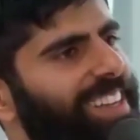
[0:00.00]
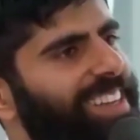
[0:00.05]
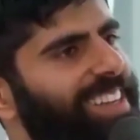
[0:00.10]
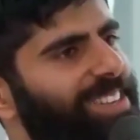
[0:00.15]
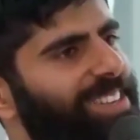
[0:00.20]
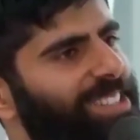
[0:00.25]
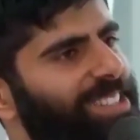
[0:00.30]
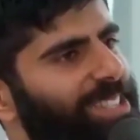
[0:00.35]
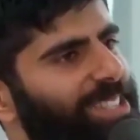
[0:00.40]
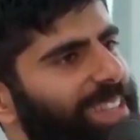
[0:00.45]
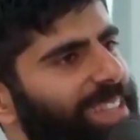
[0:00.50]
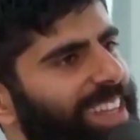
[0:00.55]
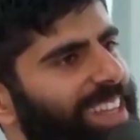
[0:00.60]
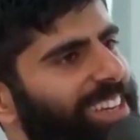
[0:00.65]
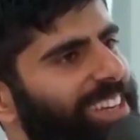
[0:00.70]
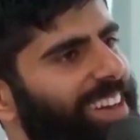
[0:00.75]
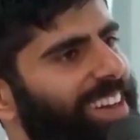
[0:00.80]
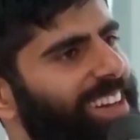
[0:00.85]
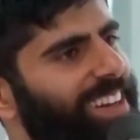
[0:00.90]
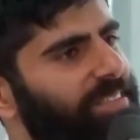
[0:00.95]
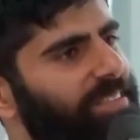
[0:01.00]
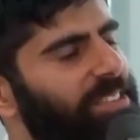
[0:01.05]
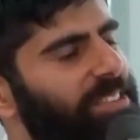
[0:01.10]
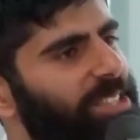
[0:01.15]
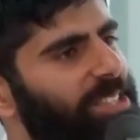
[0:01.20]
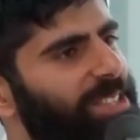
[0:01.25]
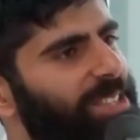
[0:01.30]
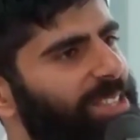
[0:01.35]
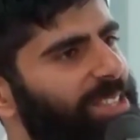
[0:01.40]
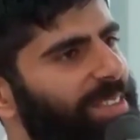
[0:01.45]
and you'll just be like talking to
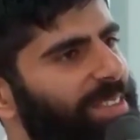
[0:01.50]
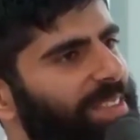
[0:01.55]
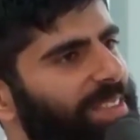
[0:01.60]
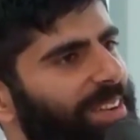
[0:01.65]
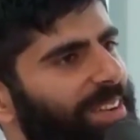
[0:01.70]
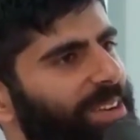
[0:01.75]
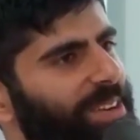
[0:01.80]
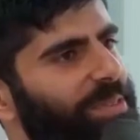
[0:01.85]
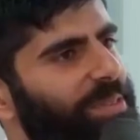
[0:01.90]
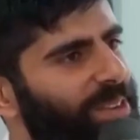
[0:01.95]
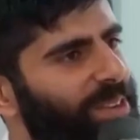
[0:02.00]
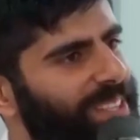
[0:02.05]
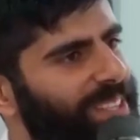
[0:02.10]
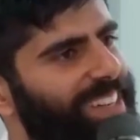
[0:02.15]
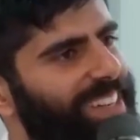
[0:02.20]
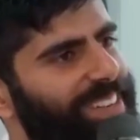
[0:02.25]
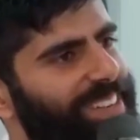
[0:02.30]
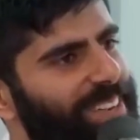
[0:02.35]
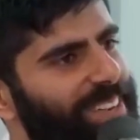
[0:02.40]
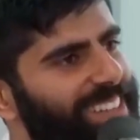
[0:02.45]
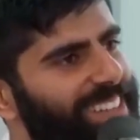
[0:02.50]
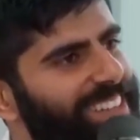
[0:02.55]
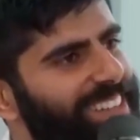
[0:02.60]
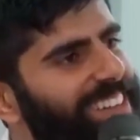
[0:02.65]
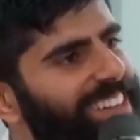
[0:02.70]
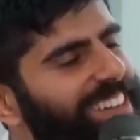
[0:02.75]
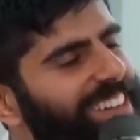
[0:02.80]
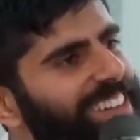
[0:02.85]
Virgil or something. What, what are you excited about?